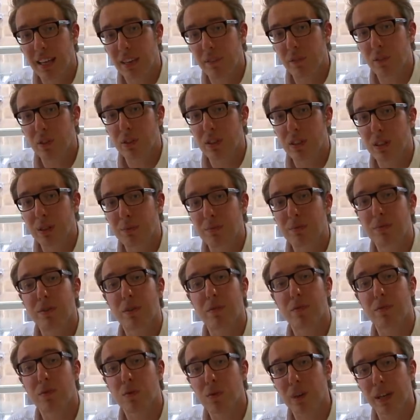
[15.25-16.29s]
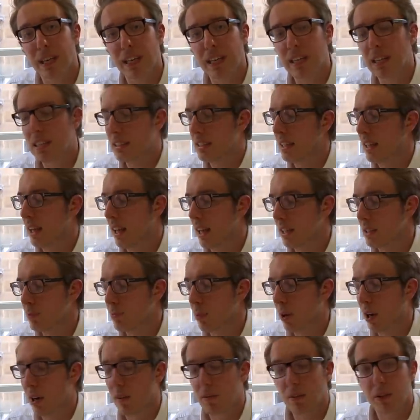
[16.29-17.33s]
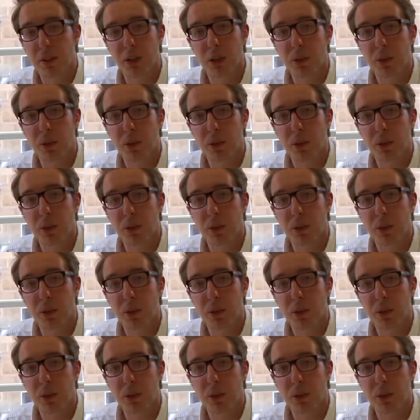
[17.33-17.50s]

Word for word: given to them for free as part of a